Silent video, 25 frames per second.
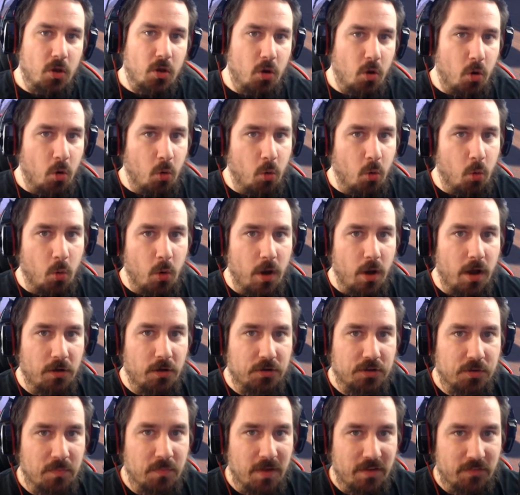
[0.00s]

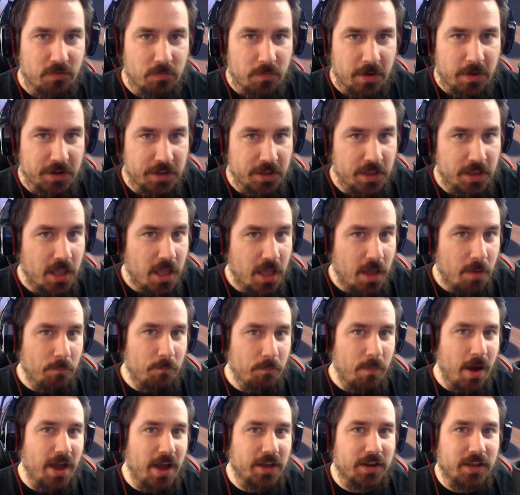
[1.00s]
Welcome everybody,
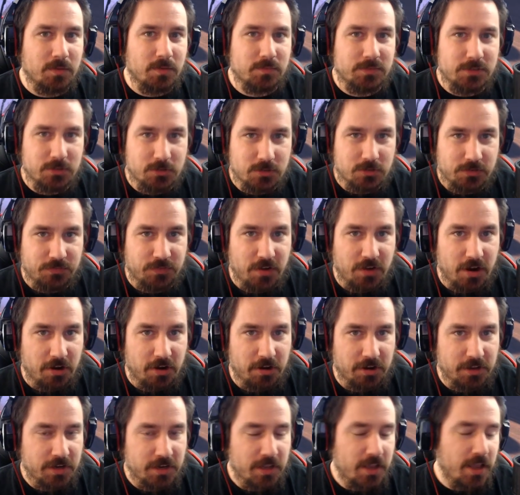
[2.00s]
my name's
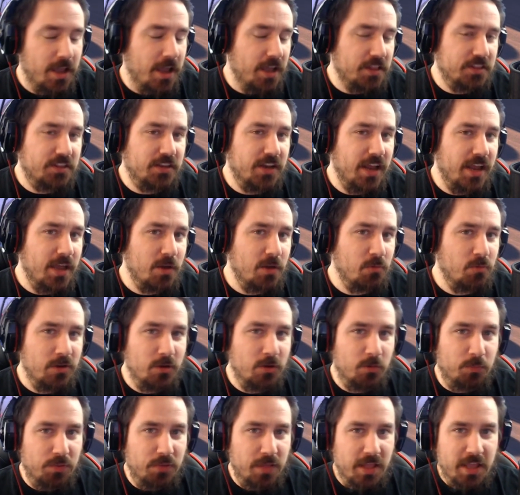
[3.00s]
Luciferian, and today we
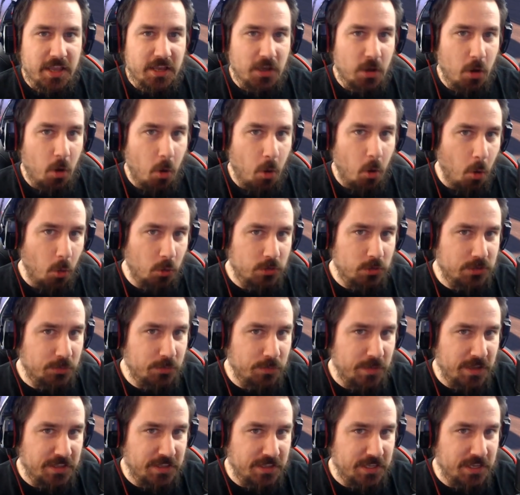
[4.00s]
are playing
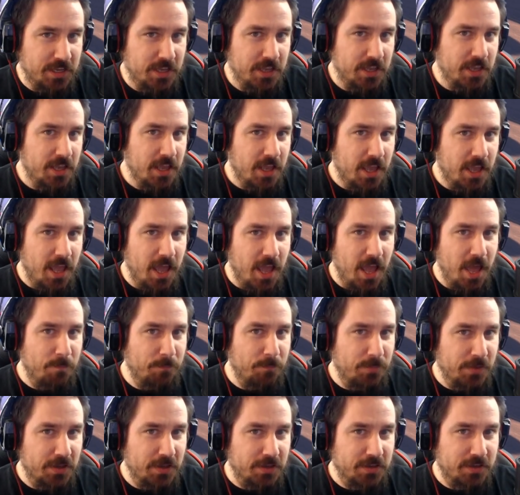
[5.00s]
Ultimate
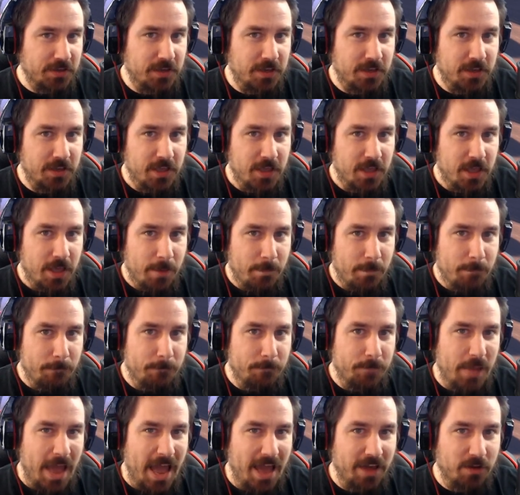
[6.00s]
Epic
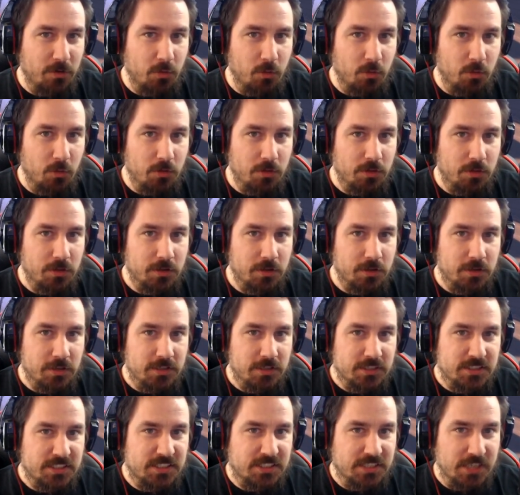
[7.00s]
Battle
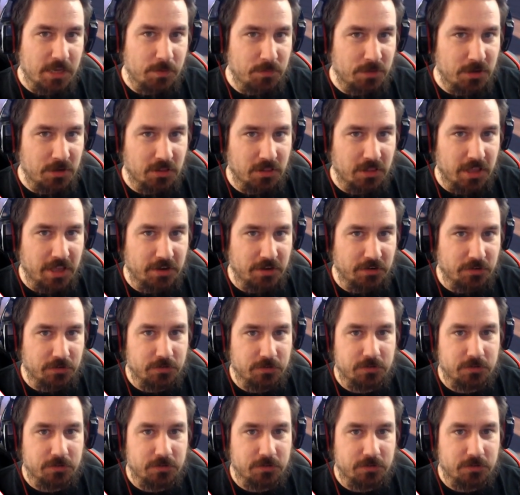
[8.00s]
Simulator.